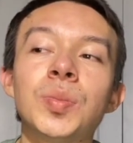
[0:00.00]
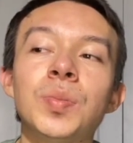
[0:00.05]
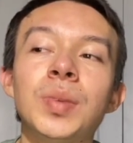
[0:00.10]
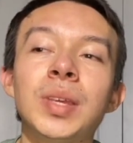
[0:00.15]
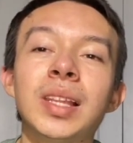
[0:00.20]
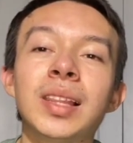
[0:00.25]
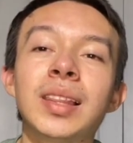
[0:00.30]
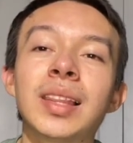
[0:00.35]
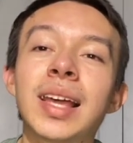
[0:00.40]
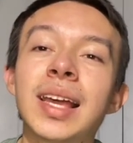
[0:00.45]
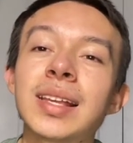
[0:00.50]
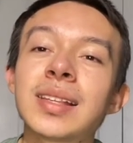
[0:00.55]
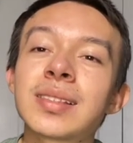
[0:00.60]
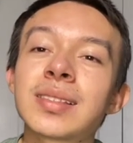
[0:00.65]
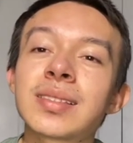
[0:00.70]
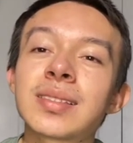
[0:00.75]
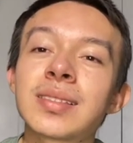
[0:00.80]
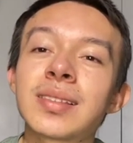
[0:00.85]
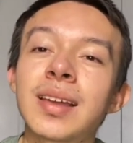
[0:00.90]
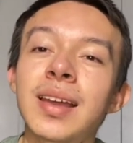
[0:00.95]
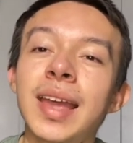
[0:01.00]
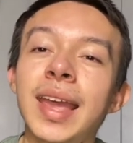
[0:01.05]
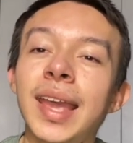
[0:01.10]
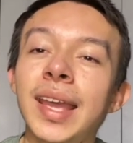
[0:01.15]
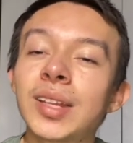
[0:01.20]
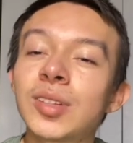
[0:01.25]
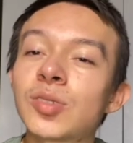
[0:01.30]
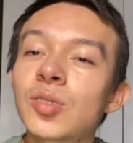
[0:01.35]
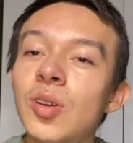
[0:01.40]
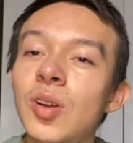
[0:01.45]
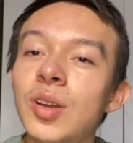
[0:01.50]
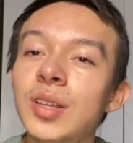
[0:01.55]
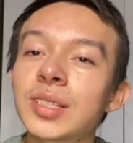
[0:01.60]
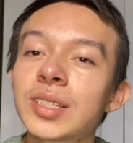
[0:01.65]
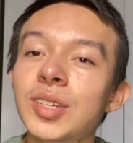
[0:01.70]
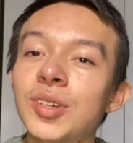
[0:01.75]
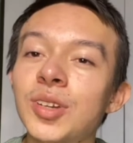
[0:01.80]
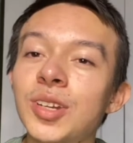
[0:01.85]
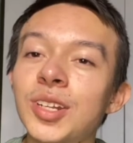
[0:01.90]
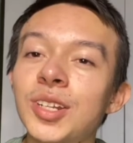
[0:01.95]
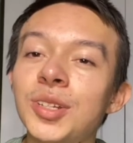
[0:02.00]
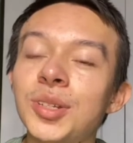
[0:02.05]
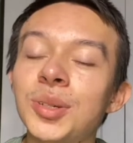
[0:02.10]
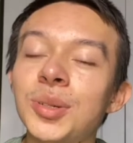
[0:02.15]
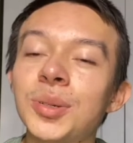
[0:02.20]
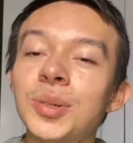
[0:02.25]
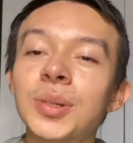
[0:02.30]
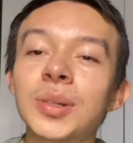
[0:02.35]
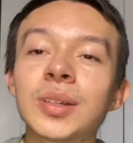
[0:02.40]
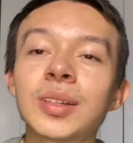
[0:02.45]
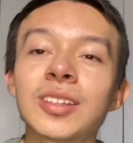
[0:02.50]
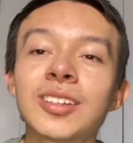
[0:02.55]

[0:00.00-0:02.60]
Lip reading: be less hand drawings that you're gonna do.